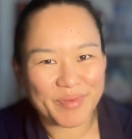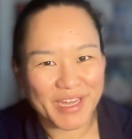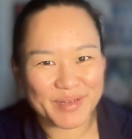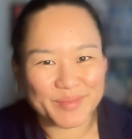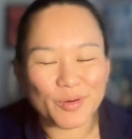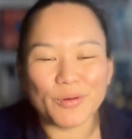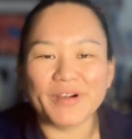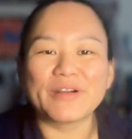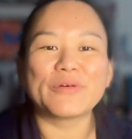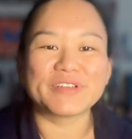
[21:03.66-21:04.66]
and bottom,
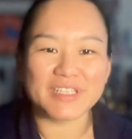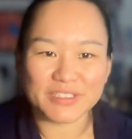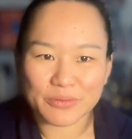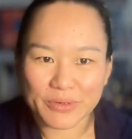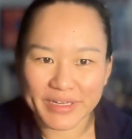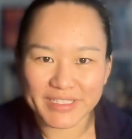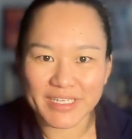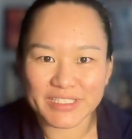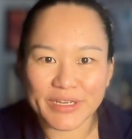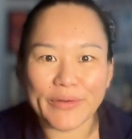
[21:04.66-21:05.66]
or horizontal
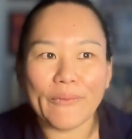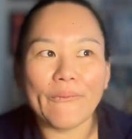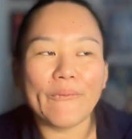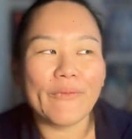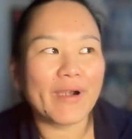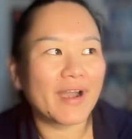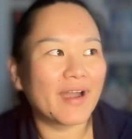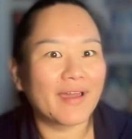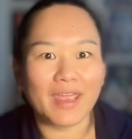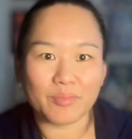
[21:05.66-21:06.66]
orientation,
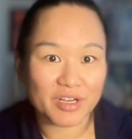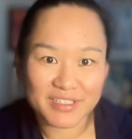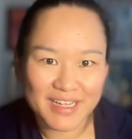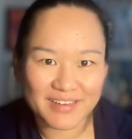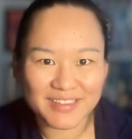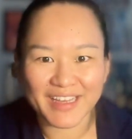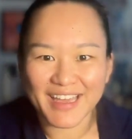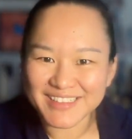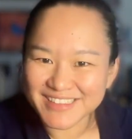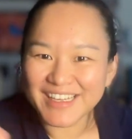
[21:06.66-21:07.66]
or hamburger style, I
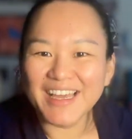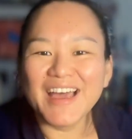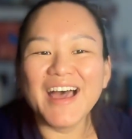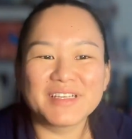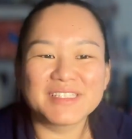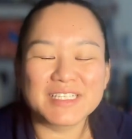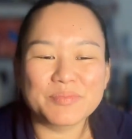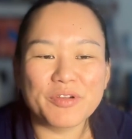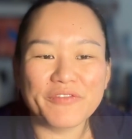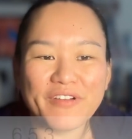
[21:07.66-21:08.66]
guess.
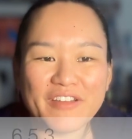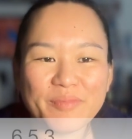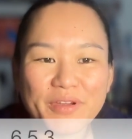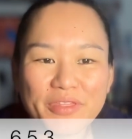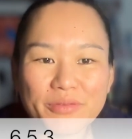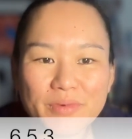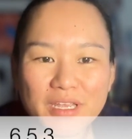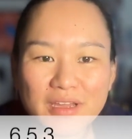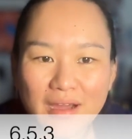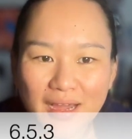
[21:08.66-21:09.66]

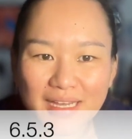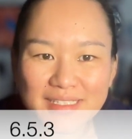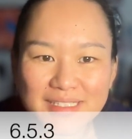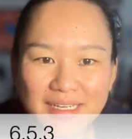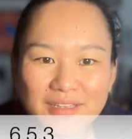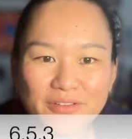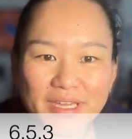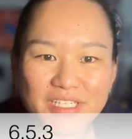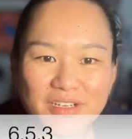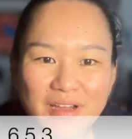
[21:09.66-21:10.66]
6.5.3, cost. A
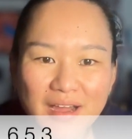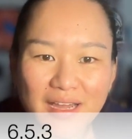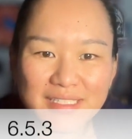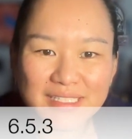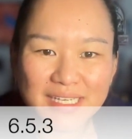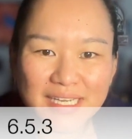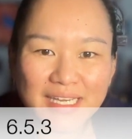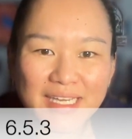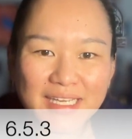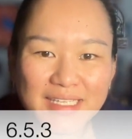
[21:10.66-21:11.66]
location cost
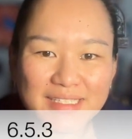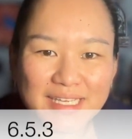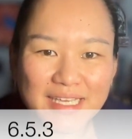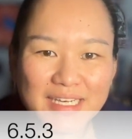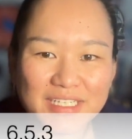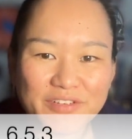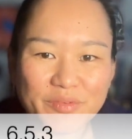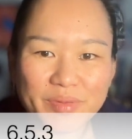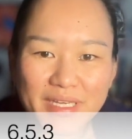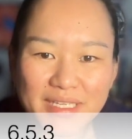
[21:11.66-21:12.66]
is in a
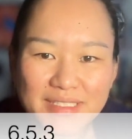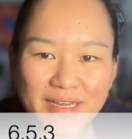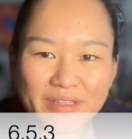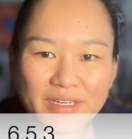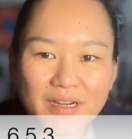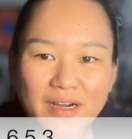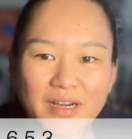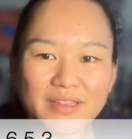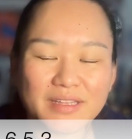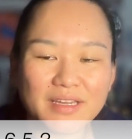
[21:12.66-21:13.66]
different place on the
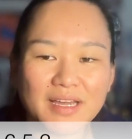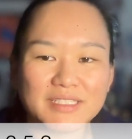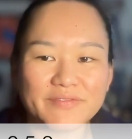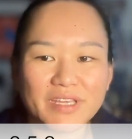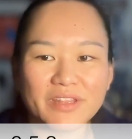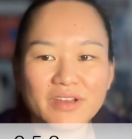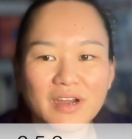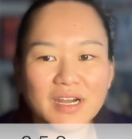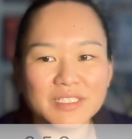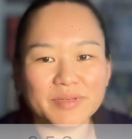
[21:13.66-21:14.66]
card than the cost of the other
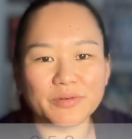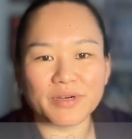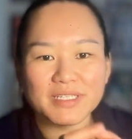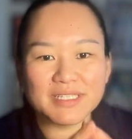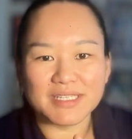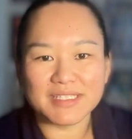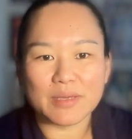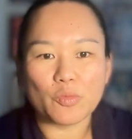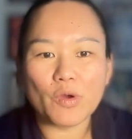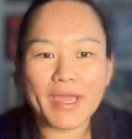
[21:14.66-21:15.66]
cards, but it works in the
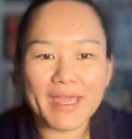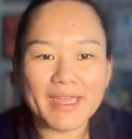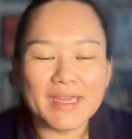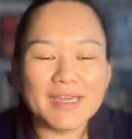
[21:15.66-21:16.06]
same way.